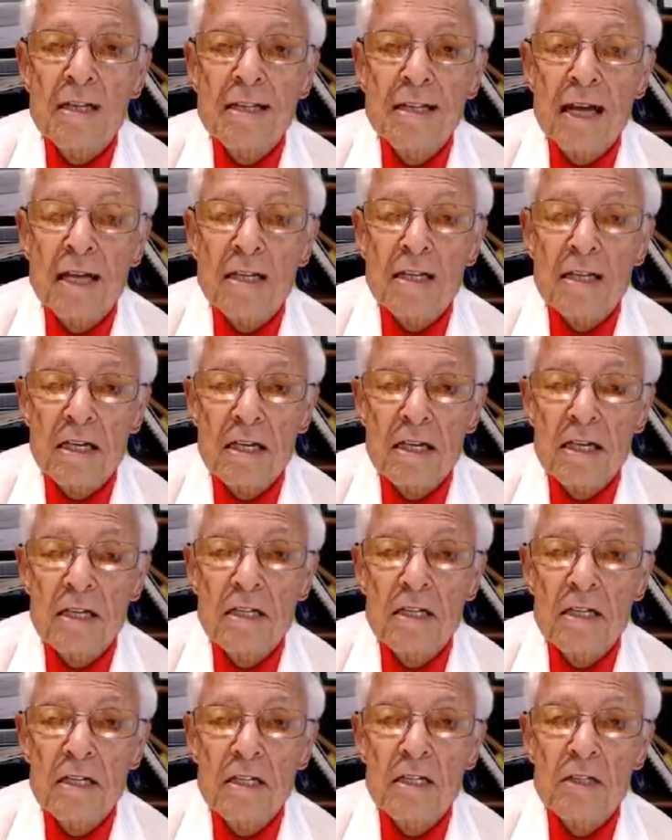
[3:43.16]
that the
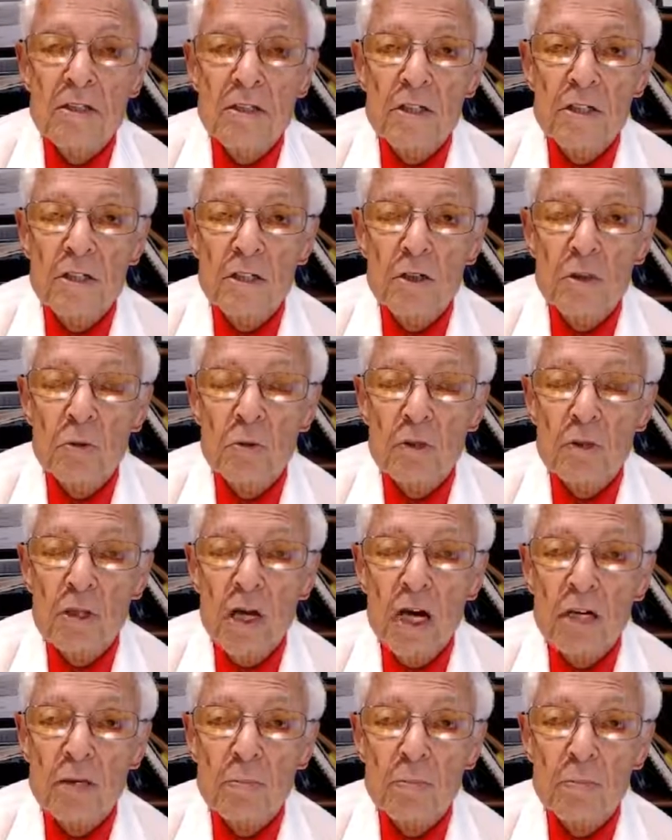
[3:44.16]
kidney disease will
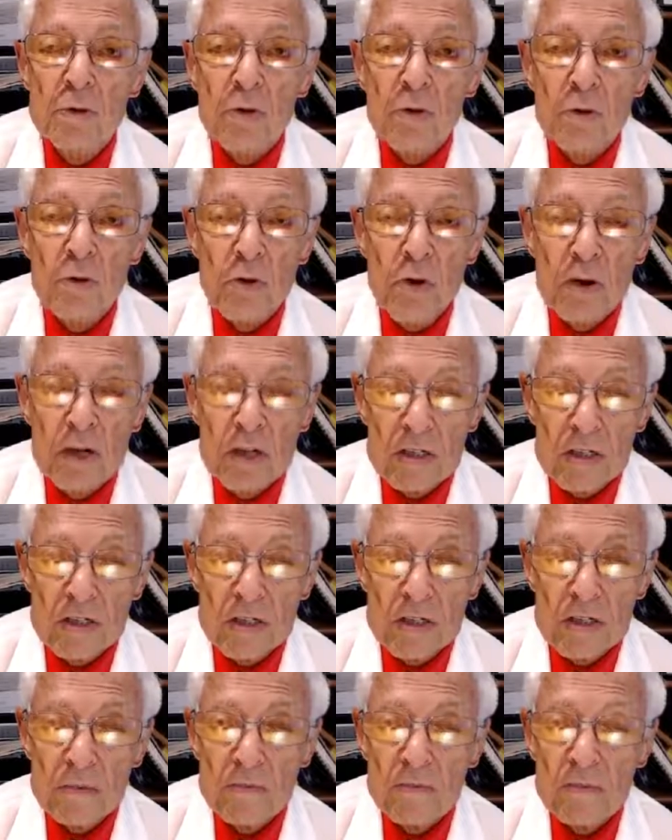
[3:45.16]
not
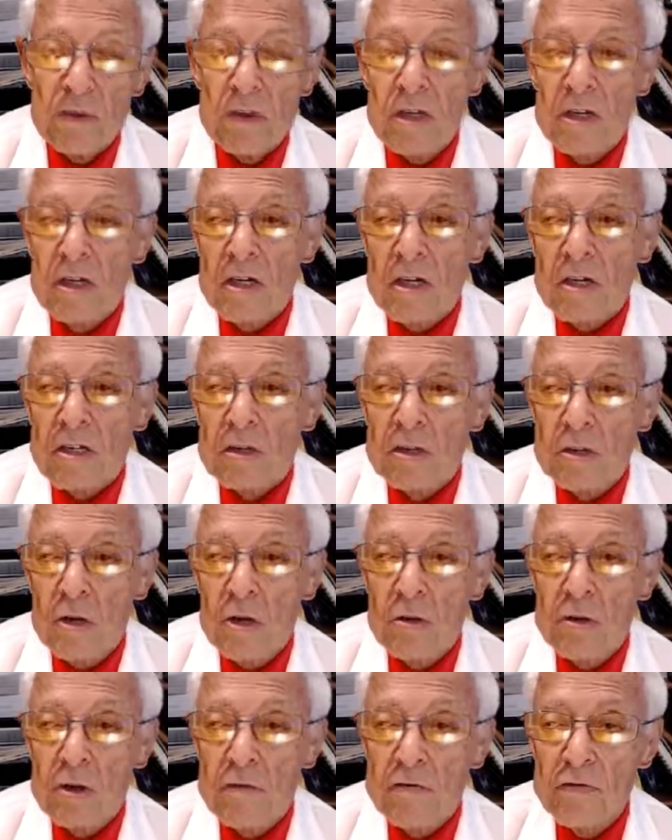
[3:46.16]
progress.
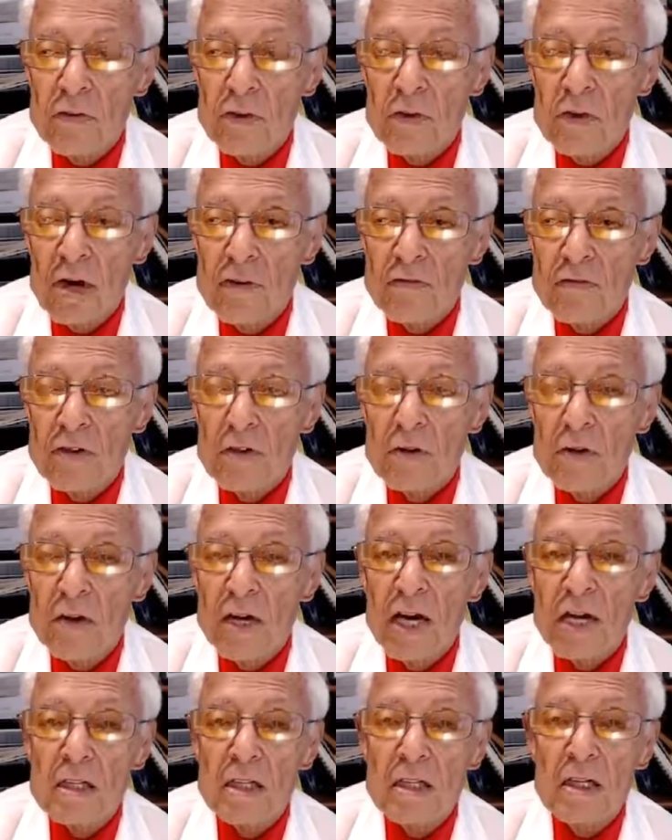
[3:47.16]
So if you have a
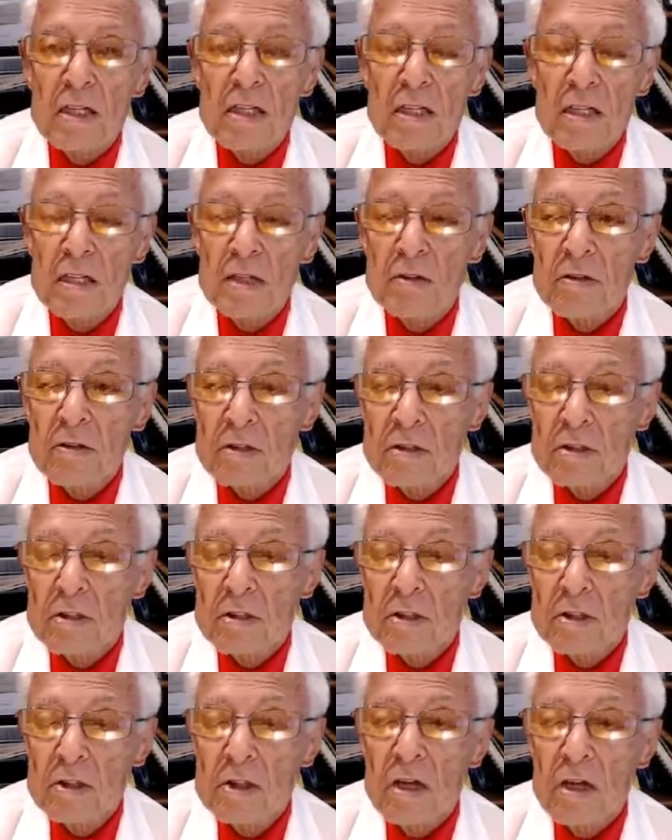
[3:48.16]
creatinine
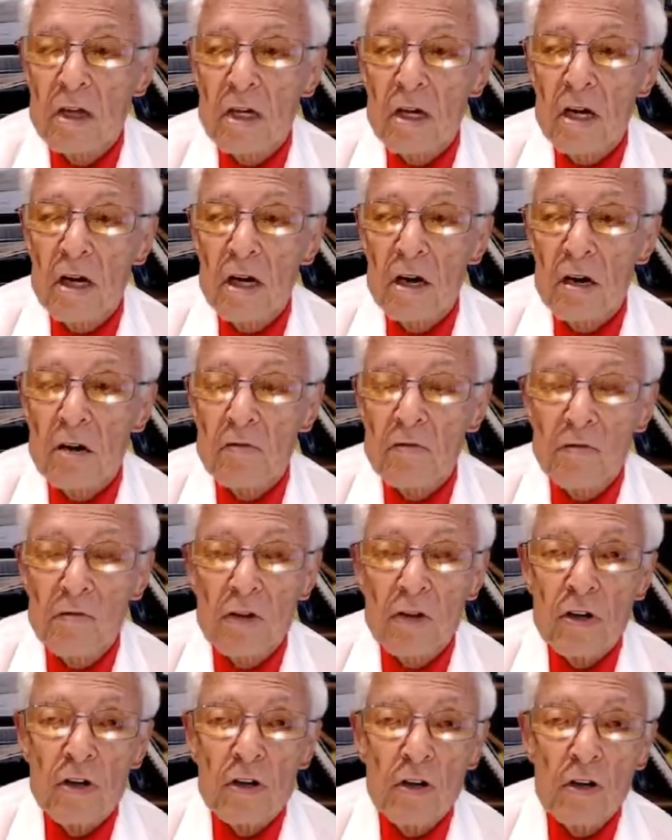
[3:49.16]
clearance of
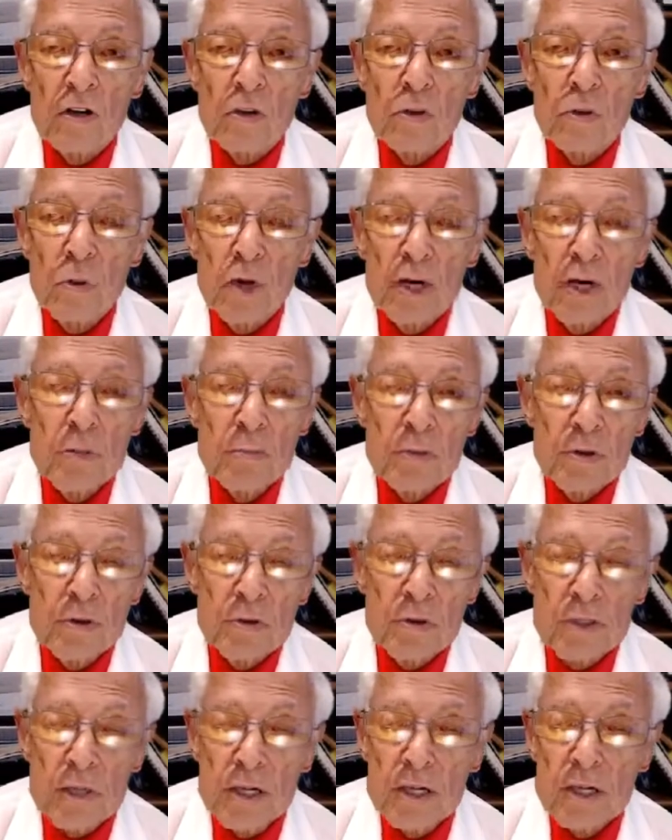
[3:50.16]

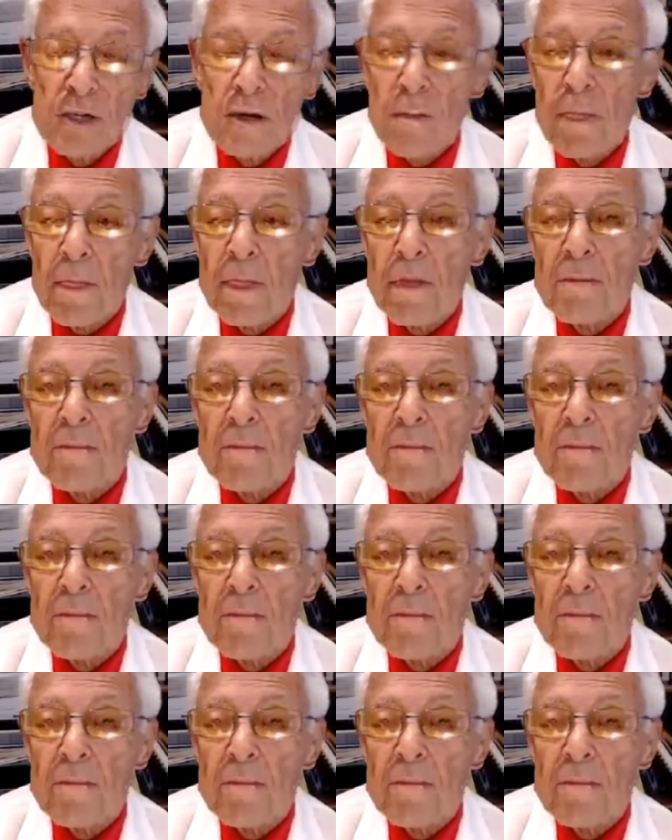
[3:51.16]
20%,